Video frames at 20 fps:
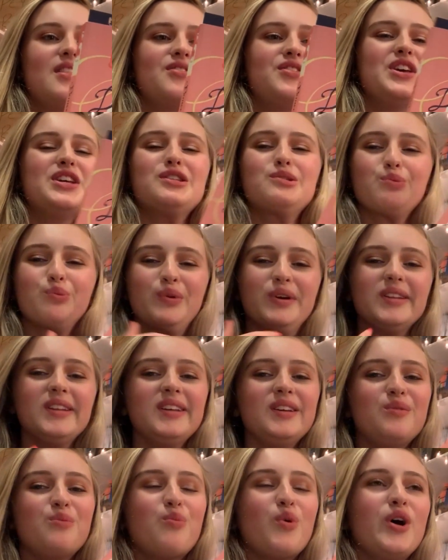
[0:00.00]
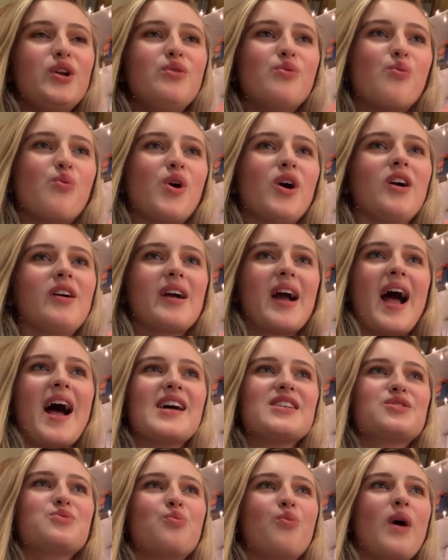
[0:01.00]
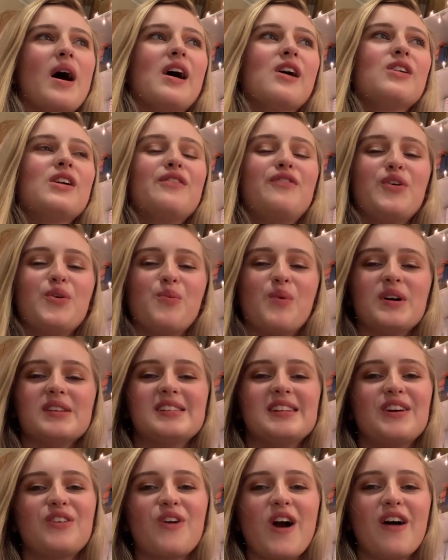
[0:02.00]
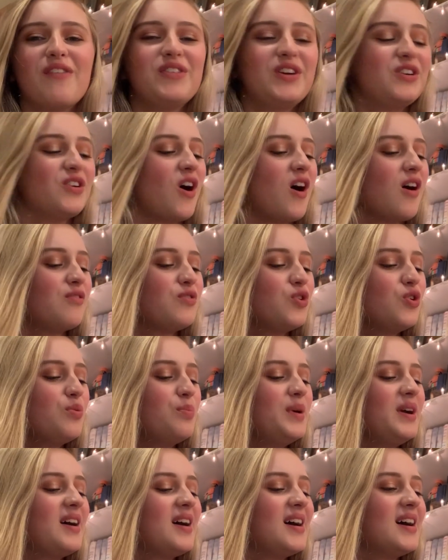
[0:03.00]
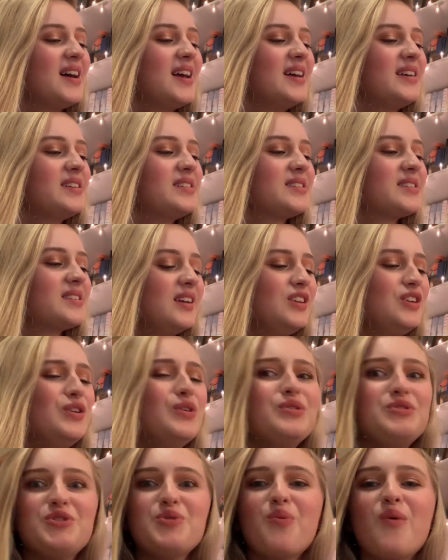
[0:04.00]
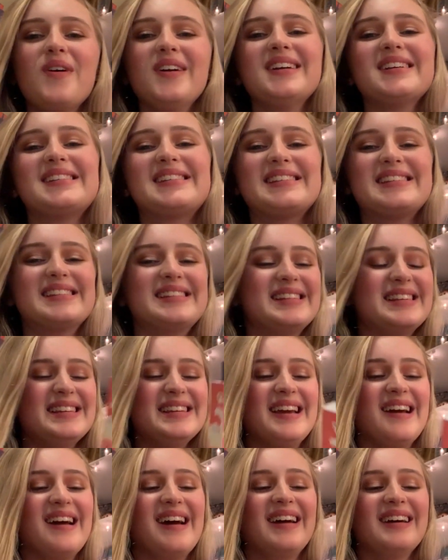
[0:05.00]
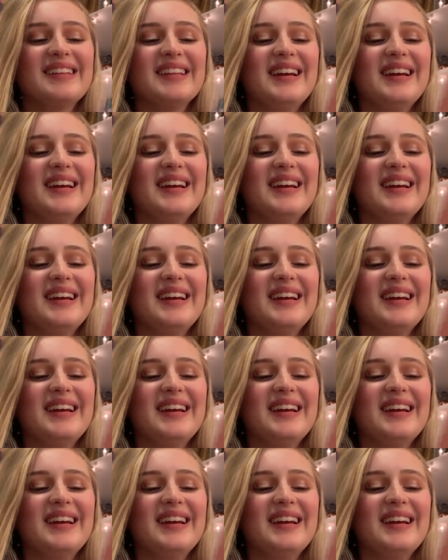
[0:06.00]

This really wouldn't work as well if it wasn't a graphic novel, because, you know, you want to see it